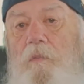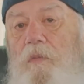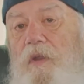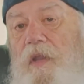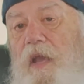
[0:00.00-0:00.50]

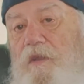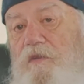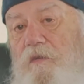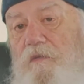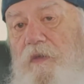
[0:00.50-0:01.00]
protect
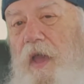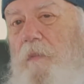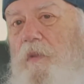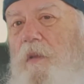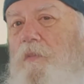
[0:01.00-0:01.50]
your
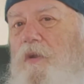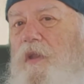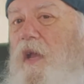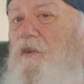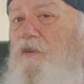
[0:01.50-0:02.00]
family,
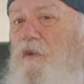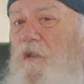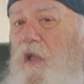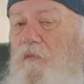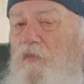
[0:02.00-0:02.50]
protect your loved